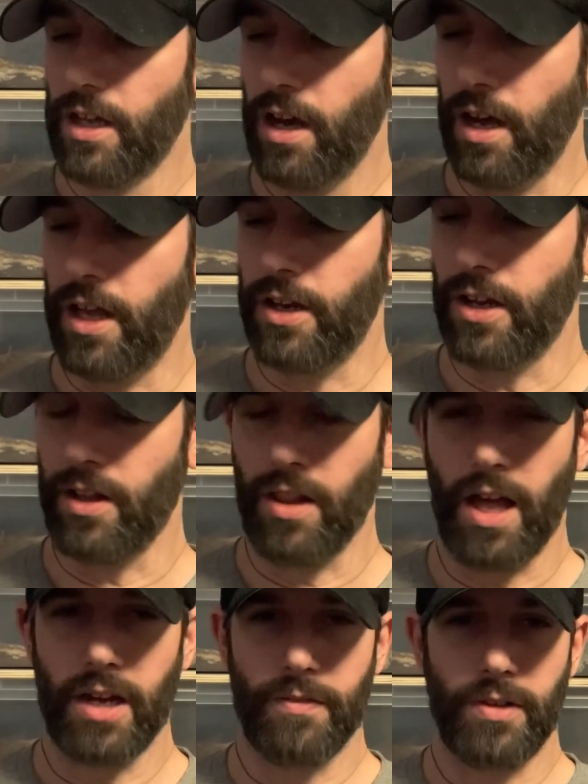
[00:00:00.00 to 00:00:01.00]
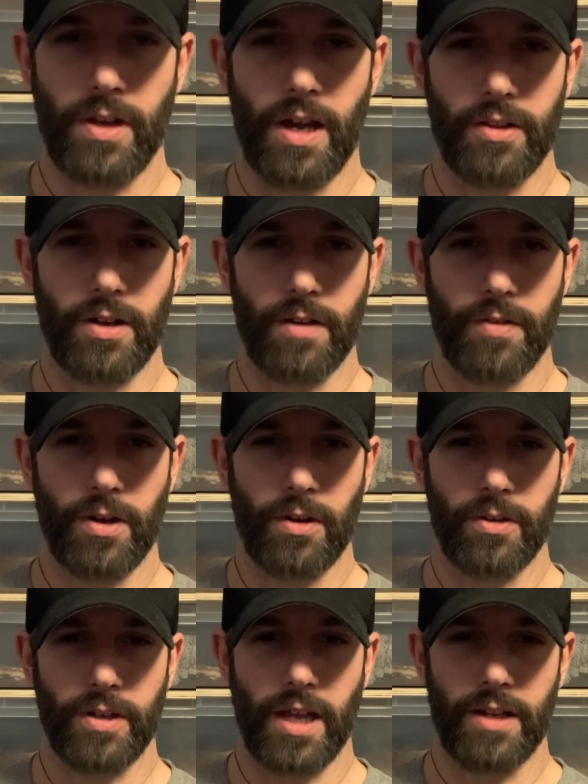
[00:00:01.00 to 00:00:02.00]
And a lot of you out there have
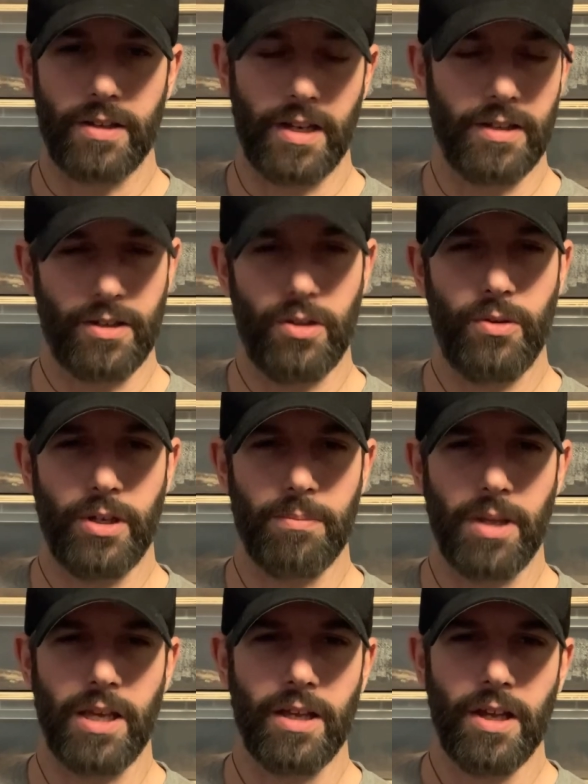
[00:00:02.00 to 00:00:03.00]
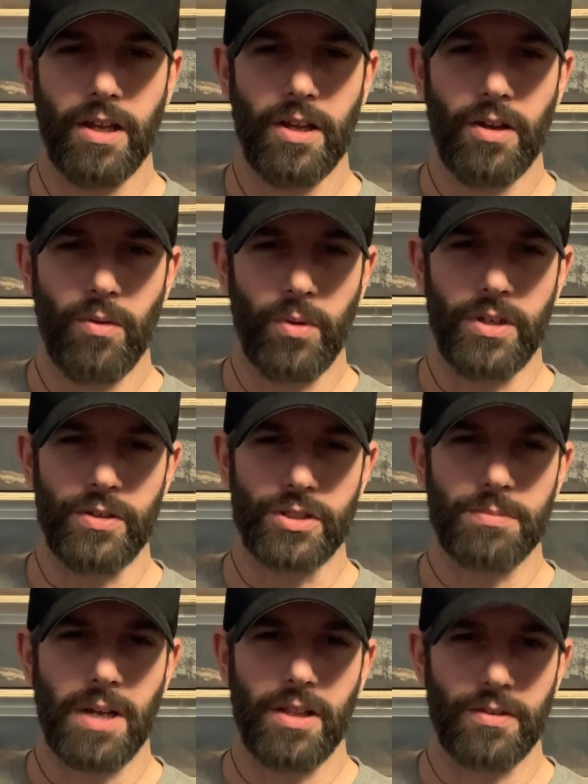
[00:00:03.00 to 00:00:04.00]
heard that, including me, when you
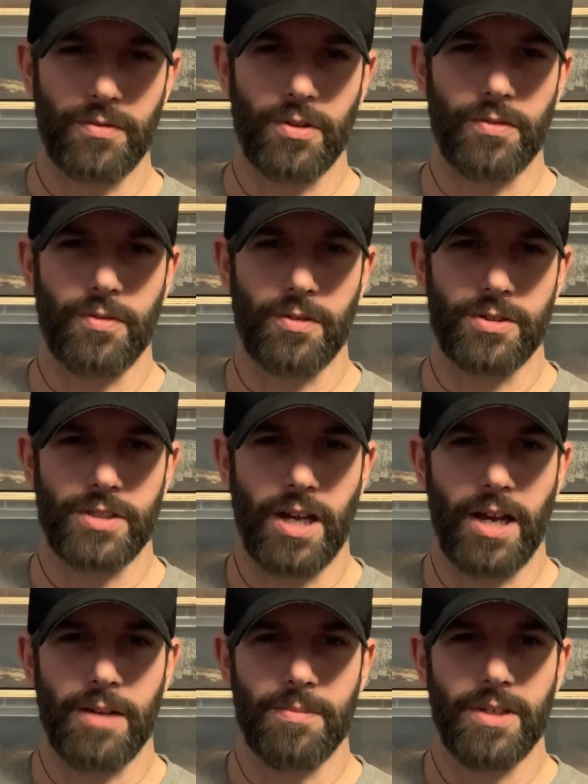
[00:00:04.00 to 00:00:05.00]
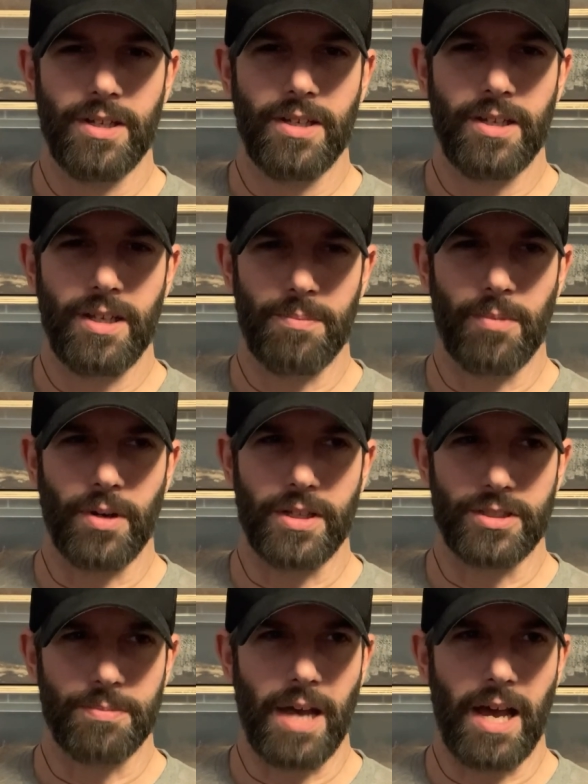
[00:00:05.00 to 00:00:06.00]
smell it for the first time, it
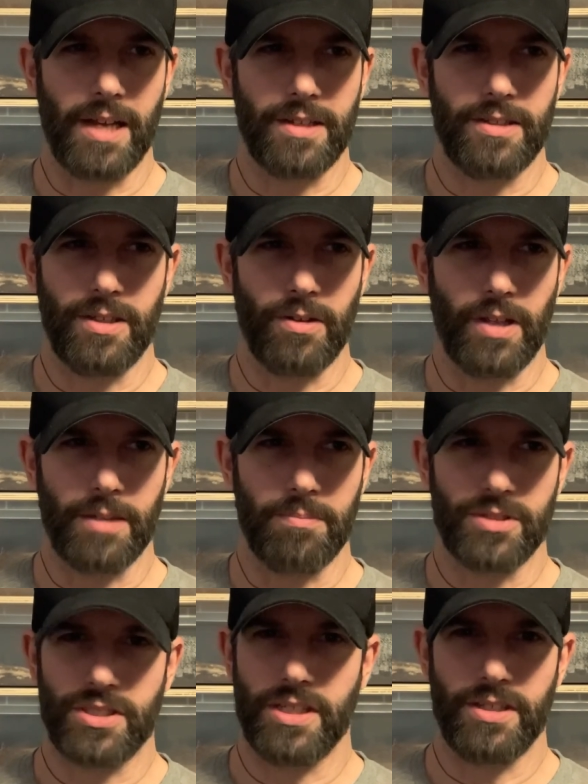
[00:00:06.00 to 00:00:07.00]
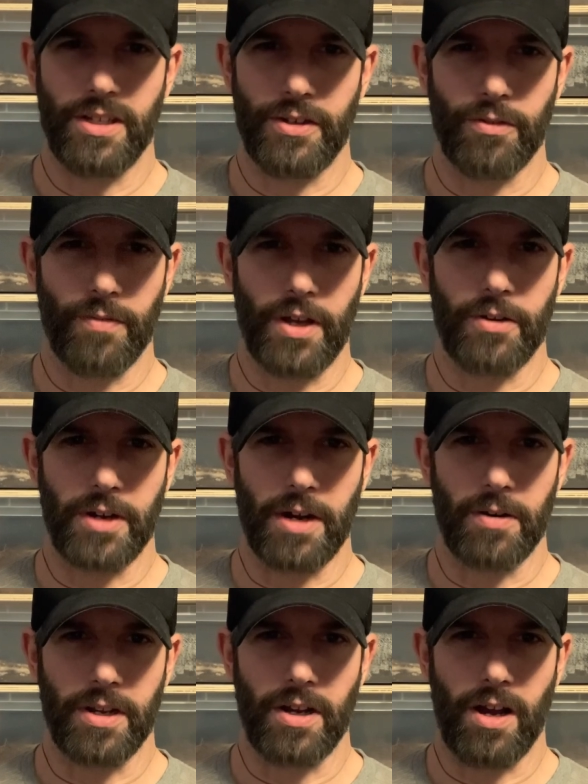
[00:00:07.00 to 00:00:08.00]
brings back, like sitting in your
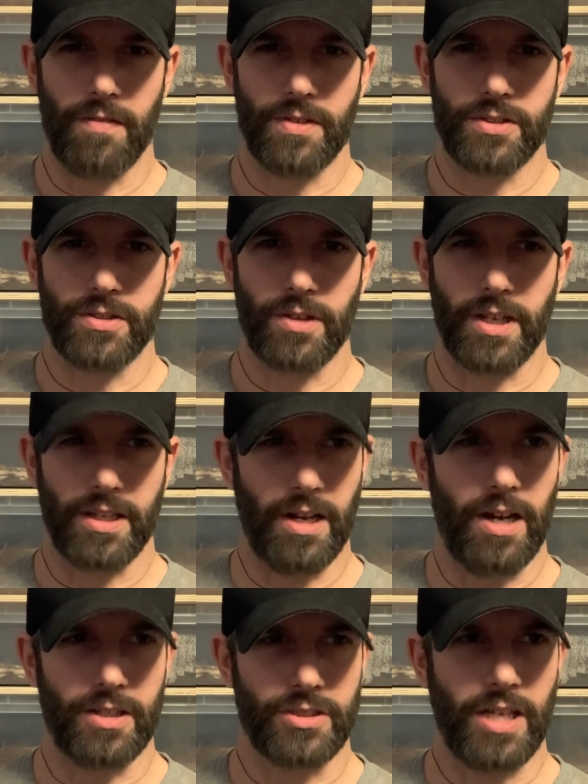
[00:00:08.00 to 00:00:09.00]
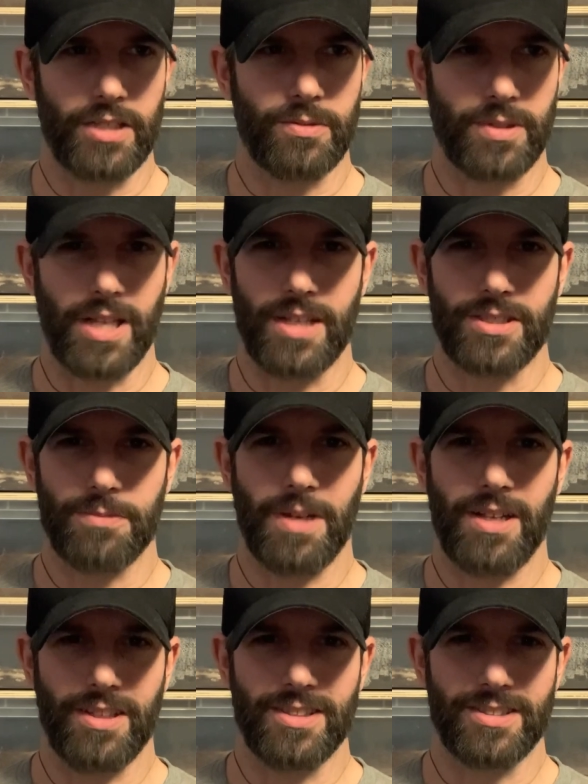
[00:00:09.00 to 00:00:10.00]
veterinarian office, you're like, gosh, that's what that
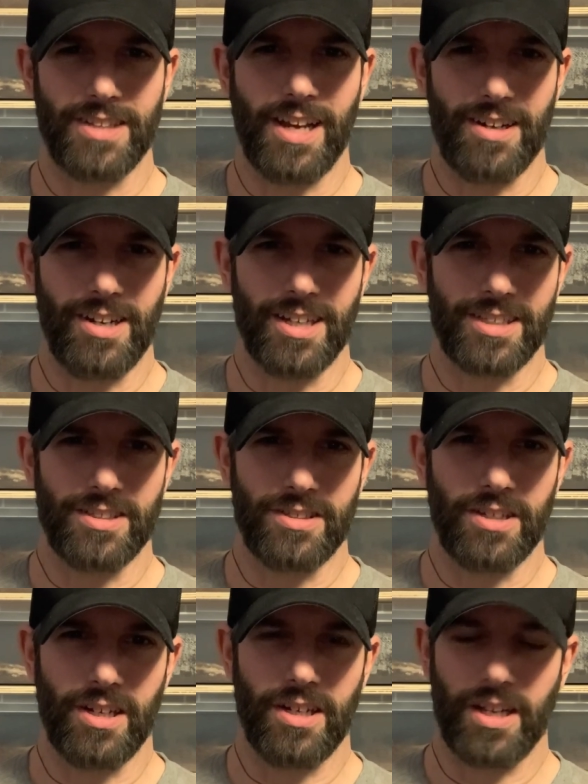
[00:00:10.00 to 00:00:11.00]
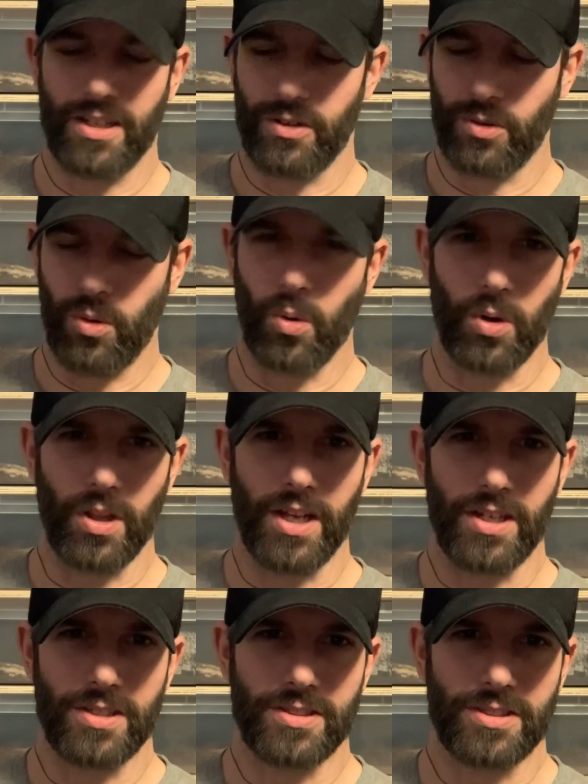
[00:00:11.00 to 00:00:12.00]
smell is now. I can
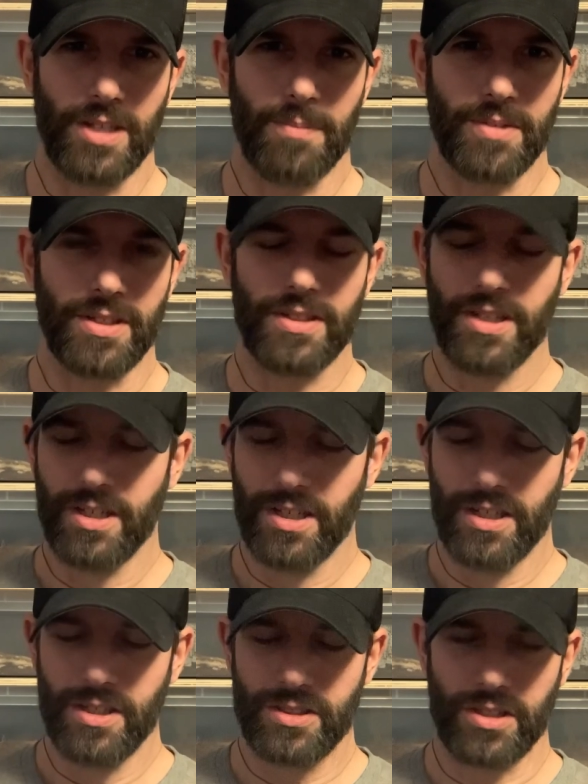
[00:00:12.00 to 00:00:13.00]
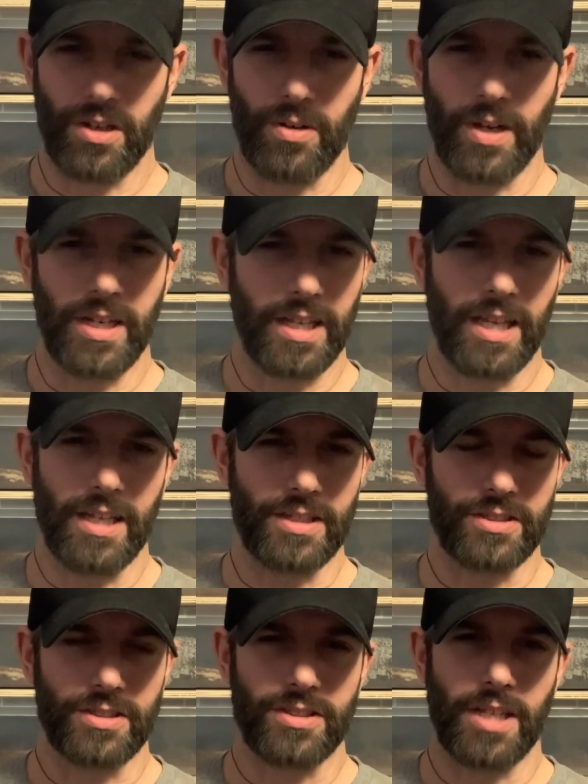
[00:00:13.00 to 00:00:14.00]
correlate it to something. So, and again,
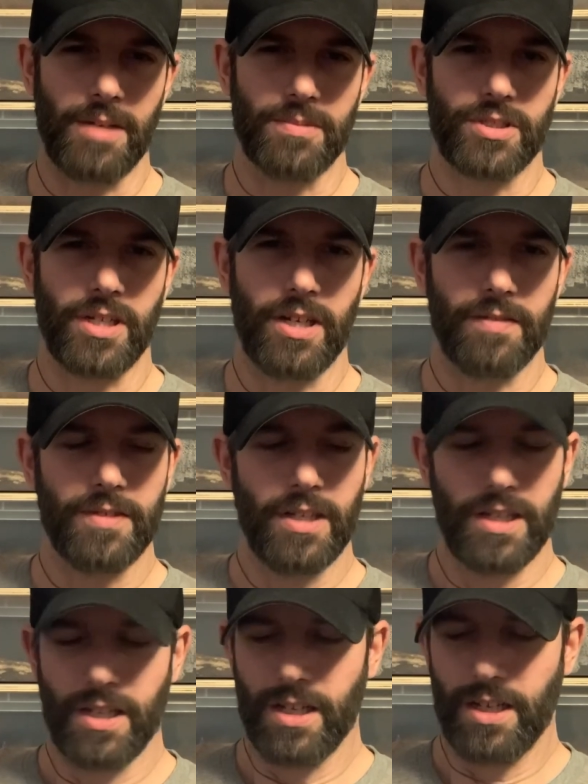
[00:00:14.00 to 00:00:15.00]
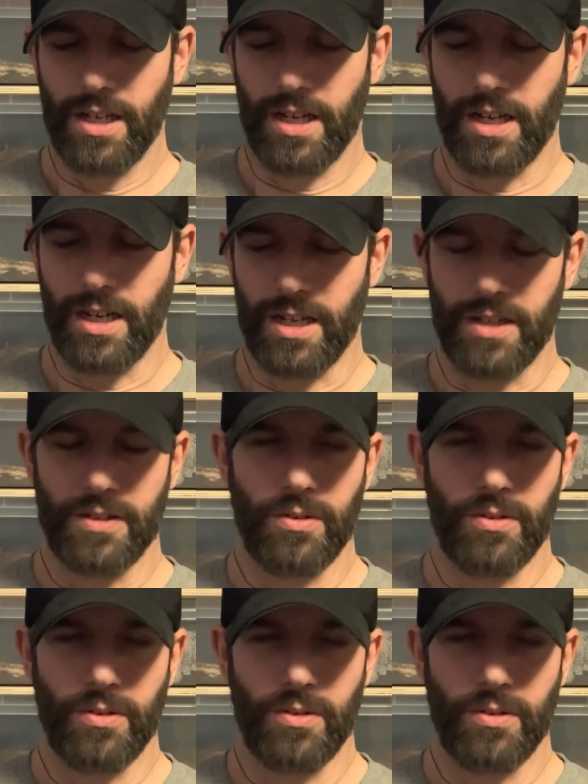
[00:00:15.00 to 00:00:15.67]
it's the same stuff. Uh,